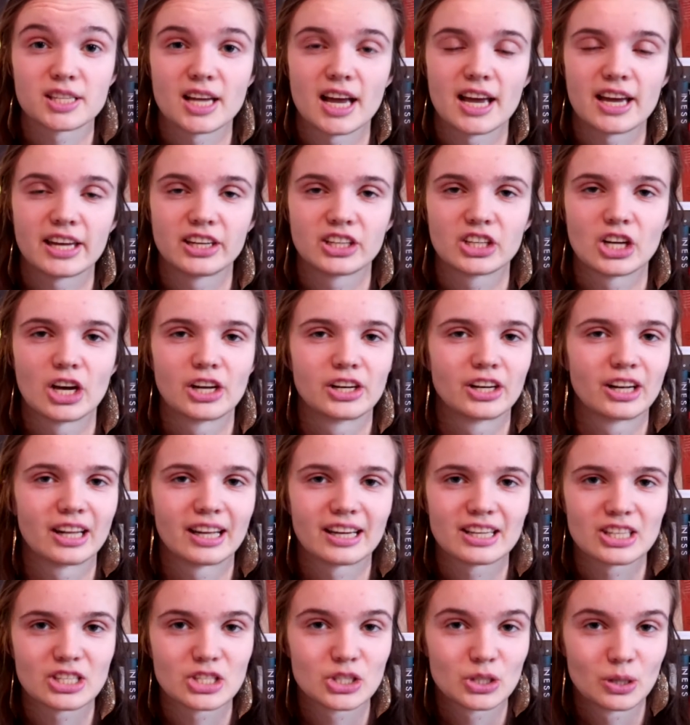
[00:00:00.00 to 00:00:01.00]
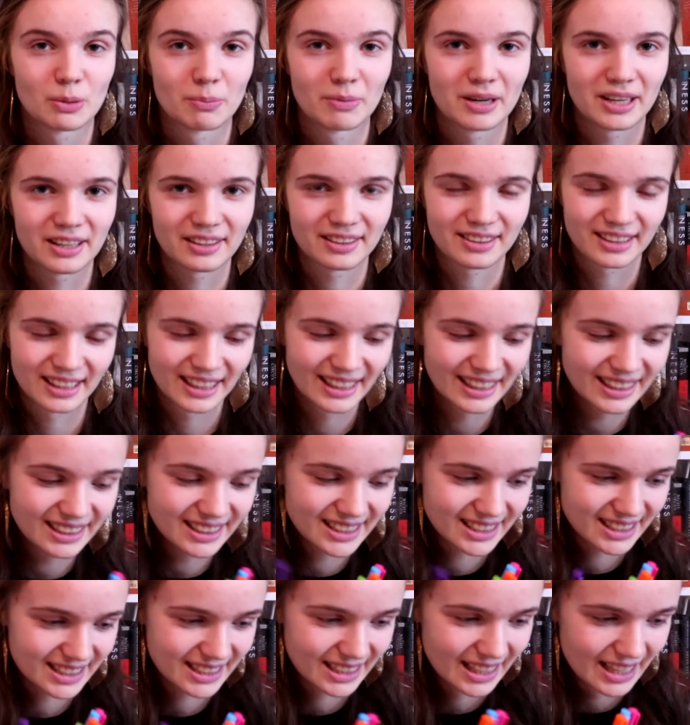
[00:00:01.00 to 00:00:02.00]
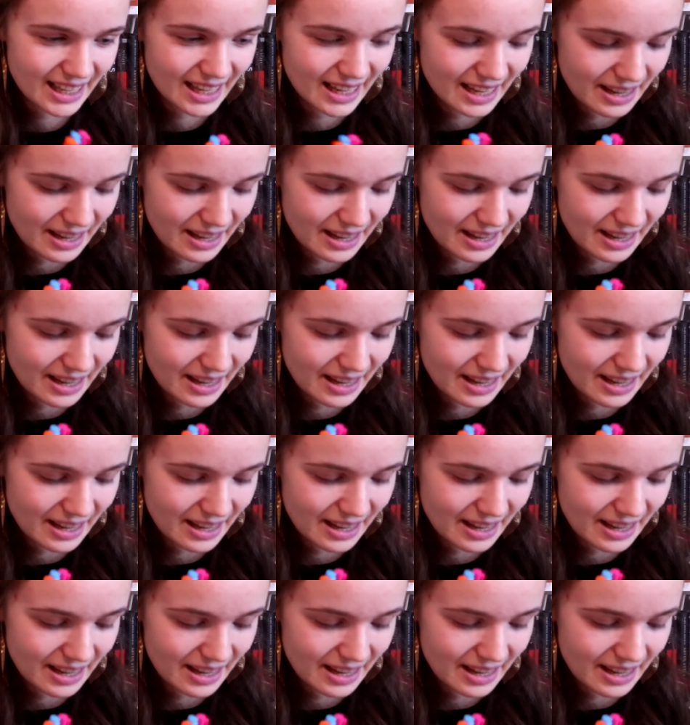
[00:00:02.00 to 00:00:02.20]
I had underlined so many things.